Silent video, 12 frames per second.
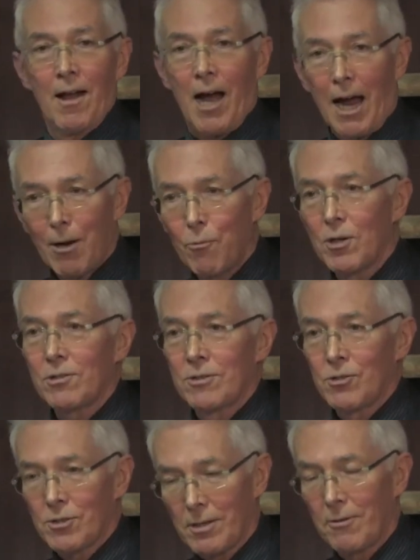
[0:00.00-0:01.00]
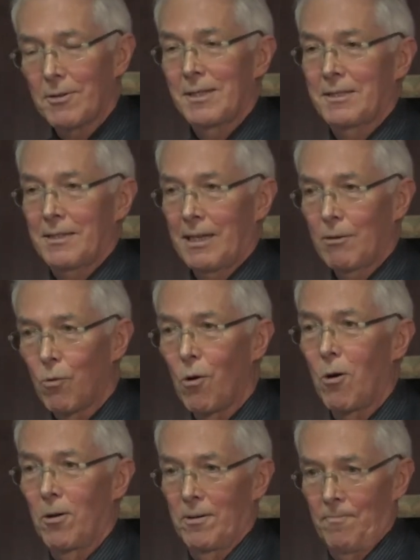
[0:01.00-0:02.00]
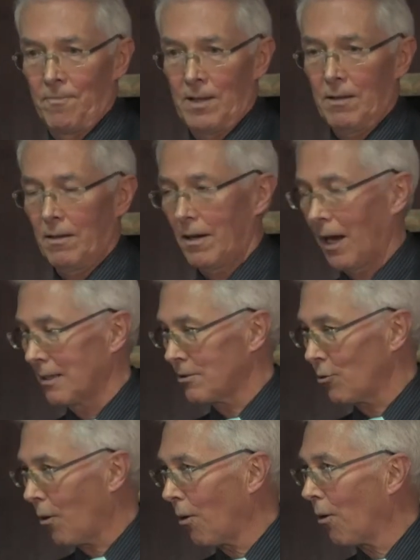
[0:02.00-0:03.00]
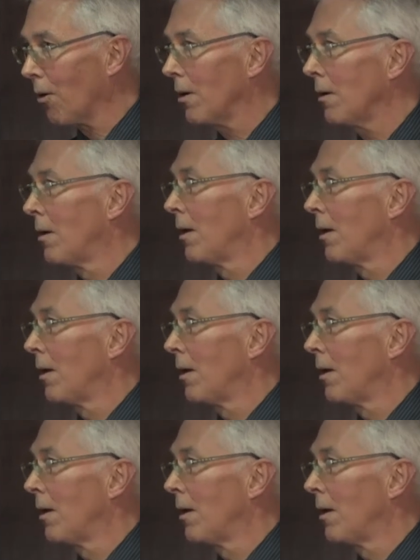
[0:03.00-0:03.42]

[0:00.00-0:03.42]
I would seriously warn against all